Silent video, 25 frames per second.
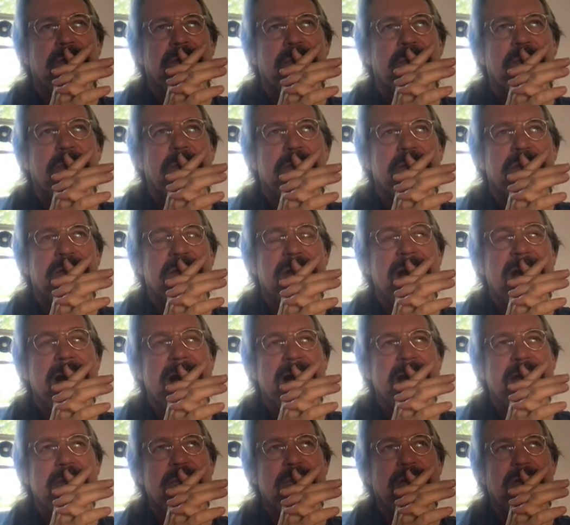person
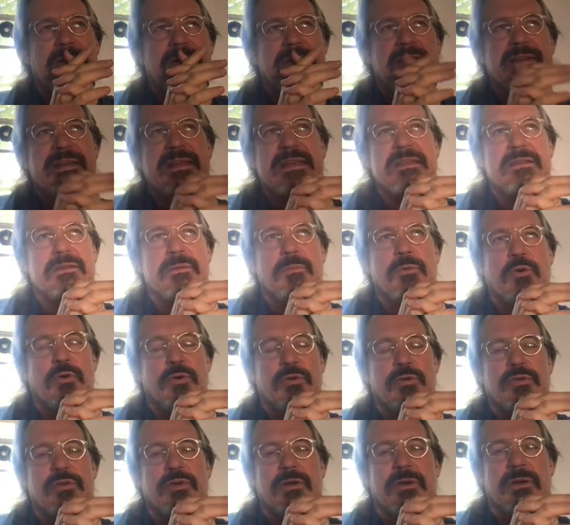I admired, Guy
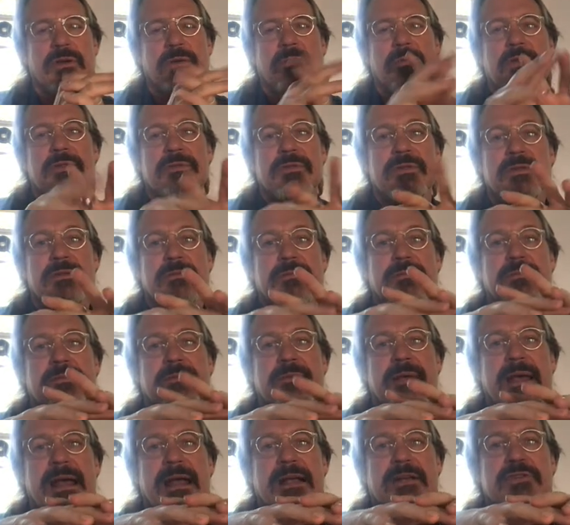Debord, talking about the
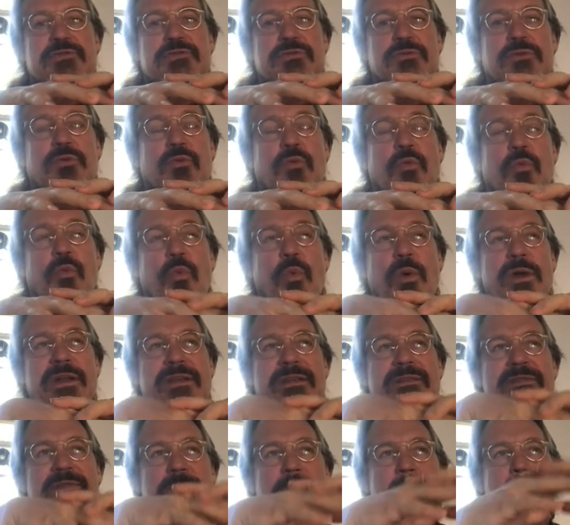actual what
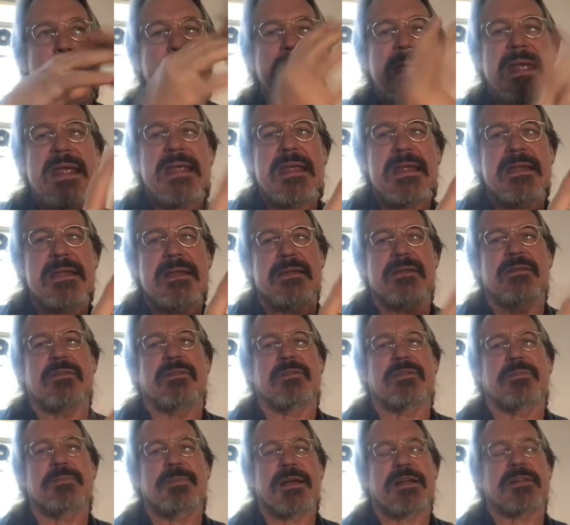is made in
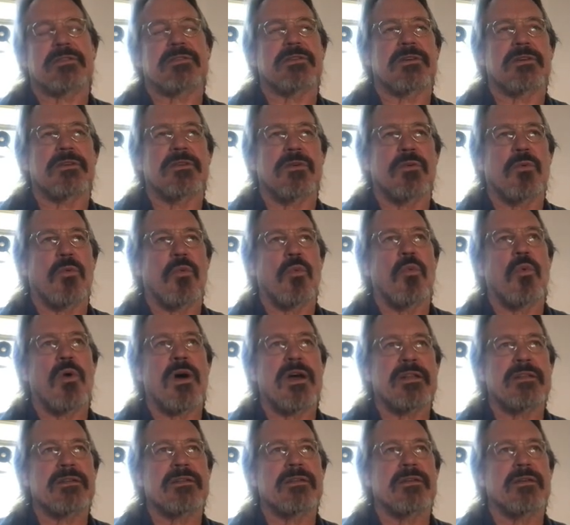spectacle,
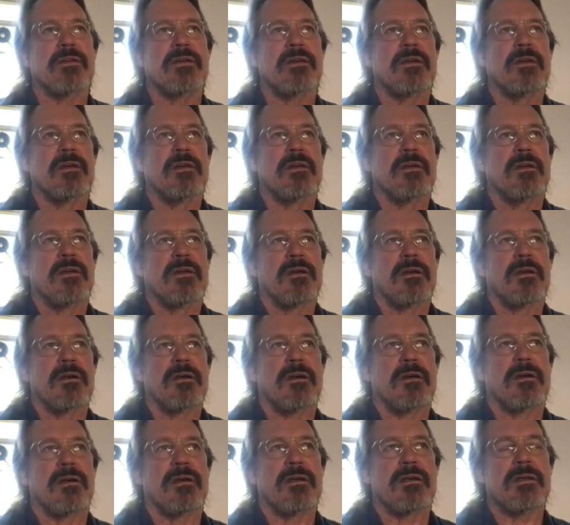what
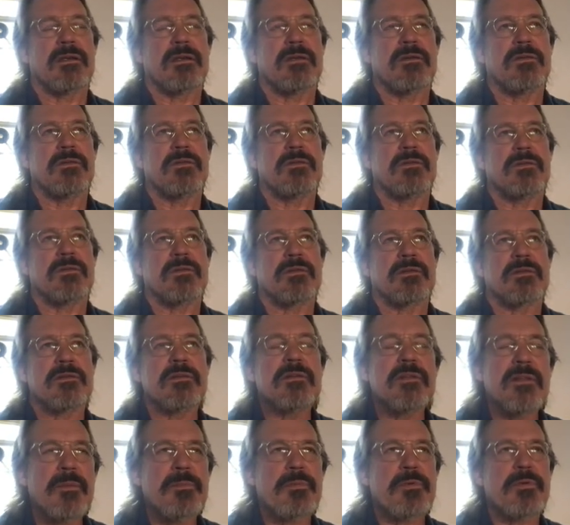is the
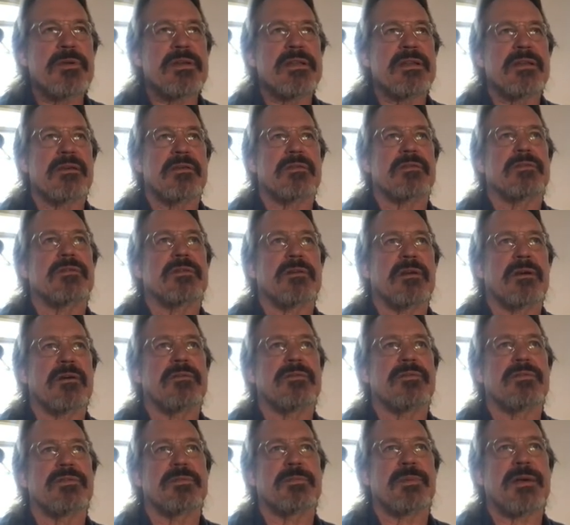slipperiness
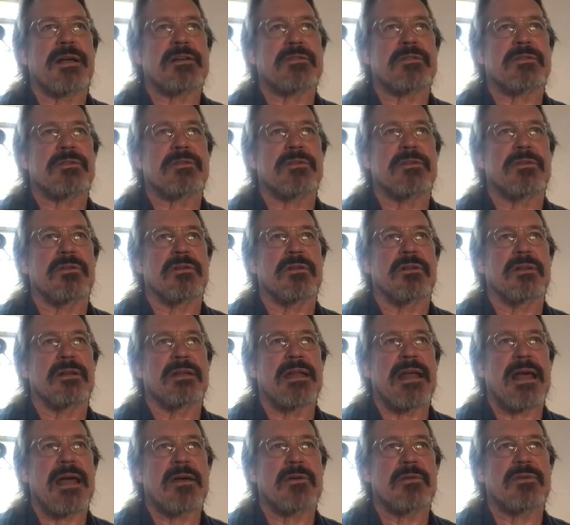of spectacle
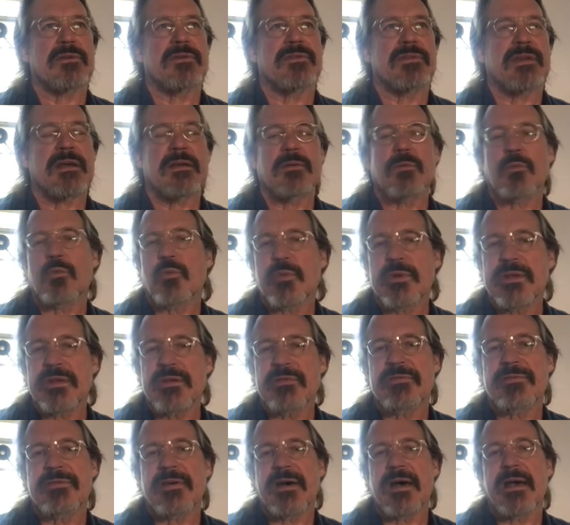and how does that
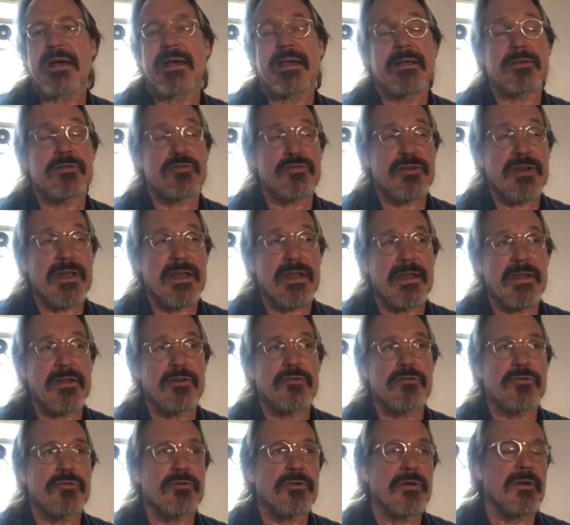reify,
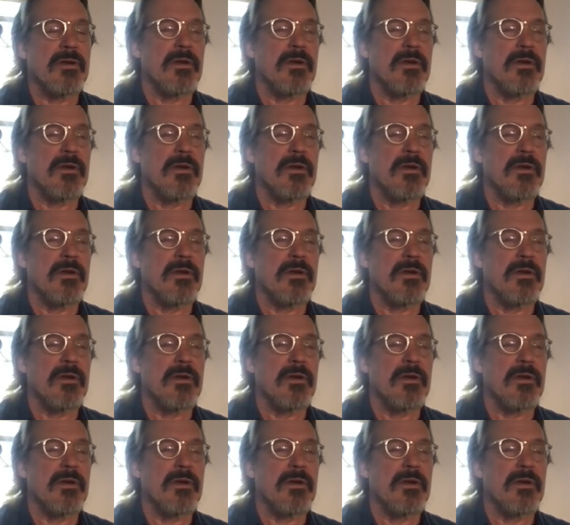change,